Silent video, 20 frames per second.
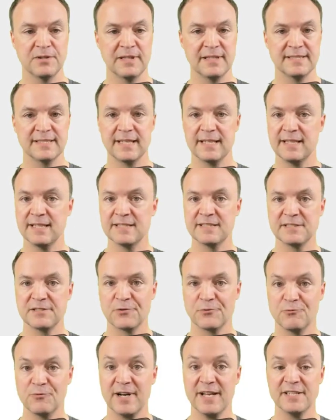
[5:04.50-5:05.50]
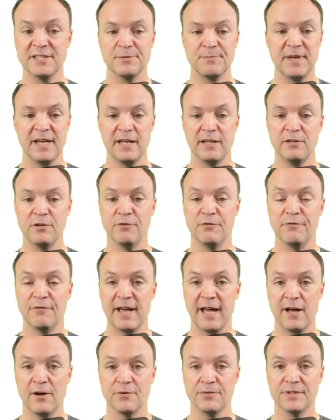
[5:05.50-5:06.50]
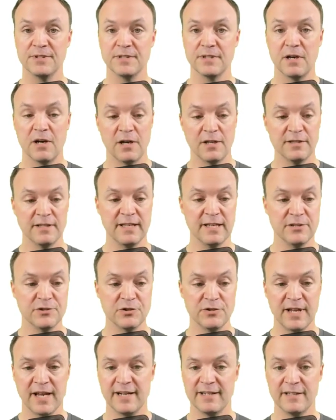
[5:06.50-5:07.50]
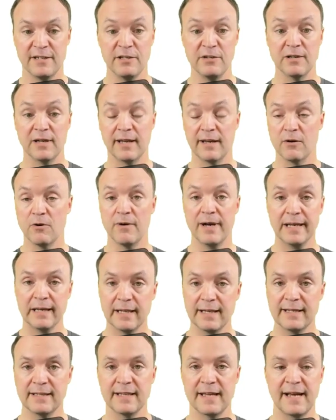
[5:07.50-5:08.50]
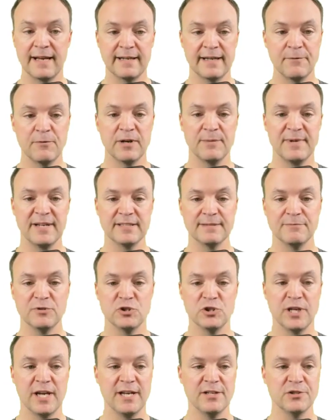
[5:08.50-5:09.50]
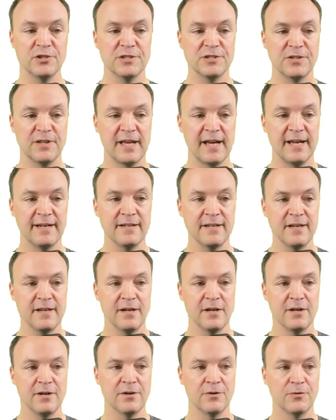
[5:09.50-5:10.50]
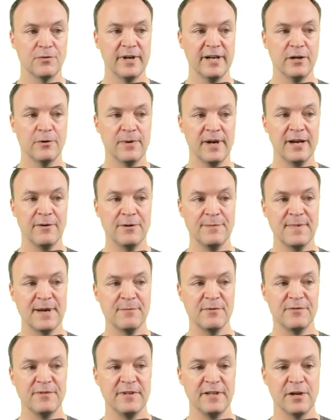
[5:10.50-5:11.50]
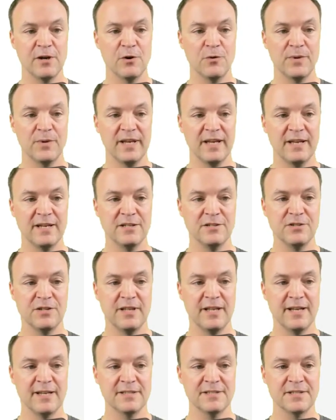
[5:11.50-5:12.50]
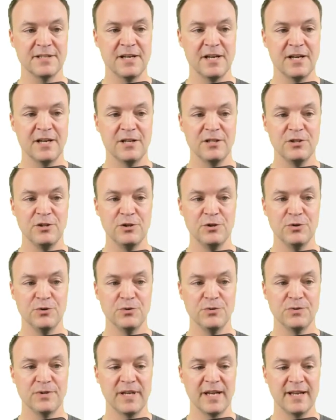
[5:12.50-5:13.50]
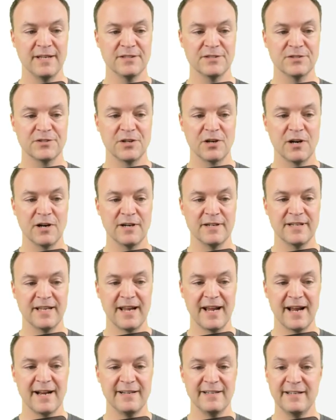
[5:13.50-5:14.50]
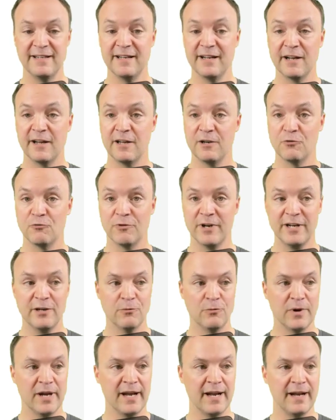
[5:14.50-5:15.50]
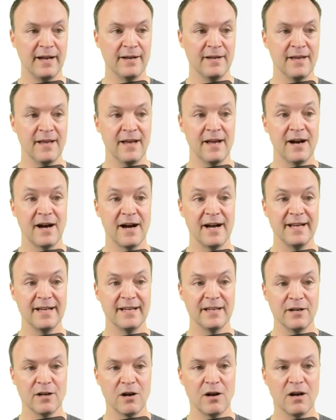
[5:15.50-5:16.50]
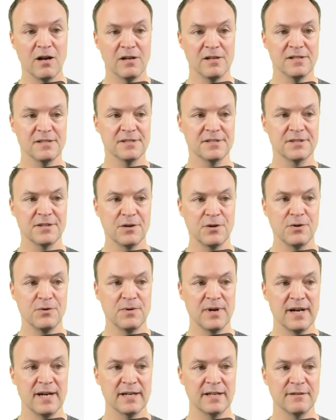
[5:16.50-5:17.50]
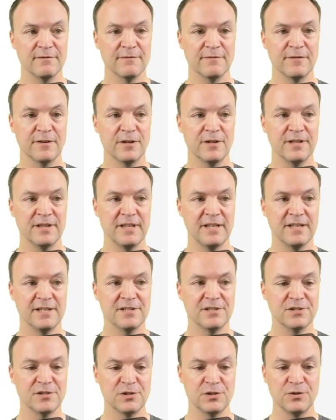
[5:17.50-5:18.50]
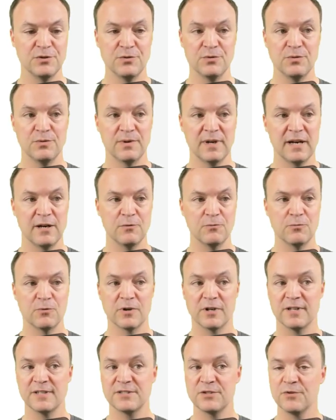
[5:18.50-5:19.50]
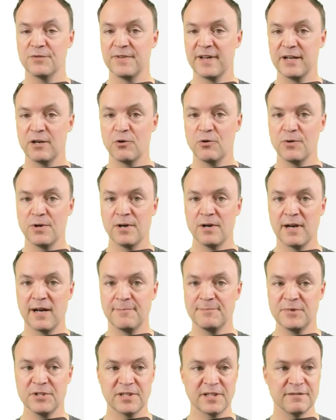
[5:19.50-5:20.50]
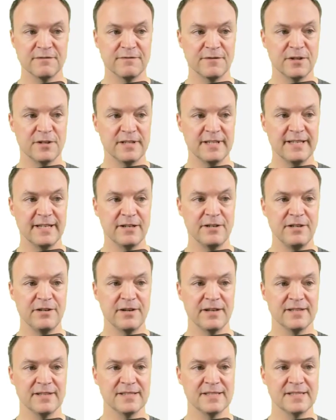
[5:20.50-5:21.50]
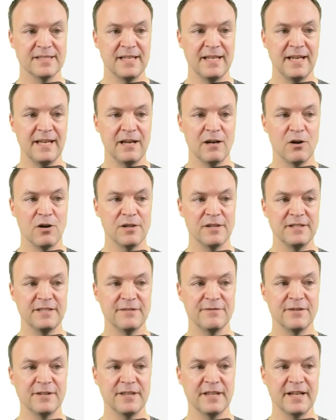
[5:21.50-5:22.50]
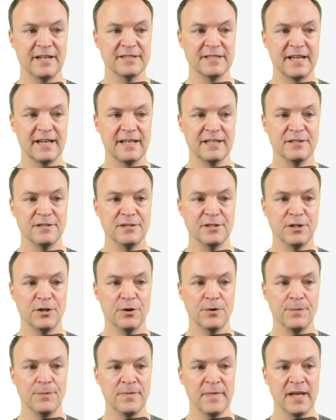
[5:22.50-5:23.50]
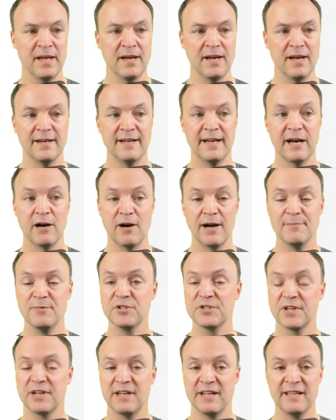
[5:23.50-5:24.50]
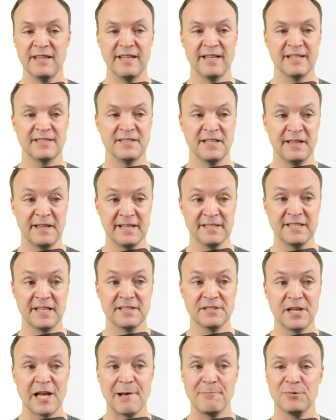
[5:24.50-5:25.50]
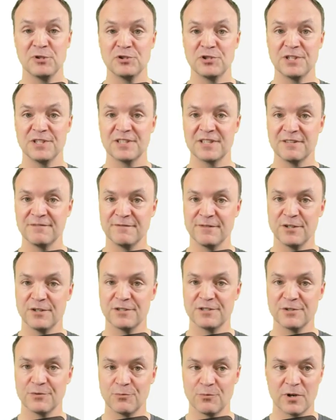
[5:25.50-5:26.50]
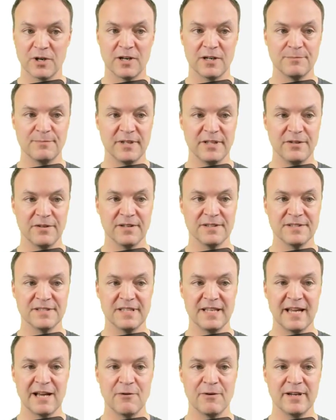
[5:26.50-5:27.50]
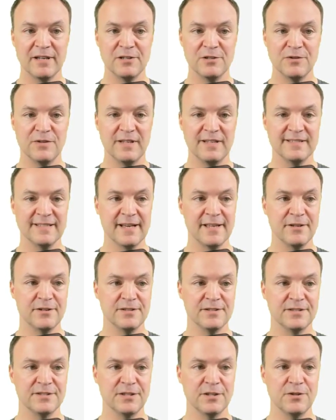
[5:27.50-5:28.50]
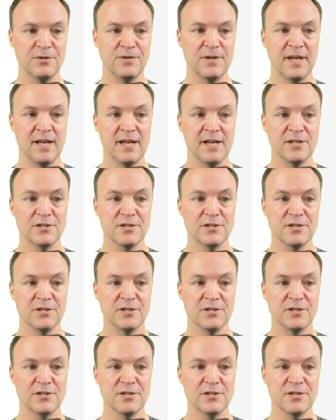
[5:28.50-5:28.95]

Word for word: So let's say this is a resume you found on the internet and you're like, oh, I like that. I want to make some changes to that right away. Remember, if you go into this, you can start editing it right away. I can also uh, convert this to uh, Word. So if I go up to convert here, you can see all the different things I can do. Now I'm just gonna, in this example, just convert to Word, but you can see how I can do these others too.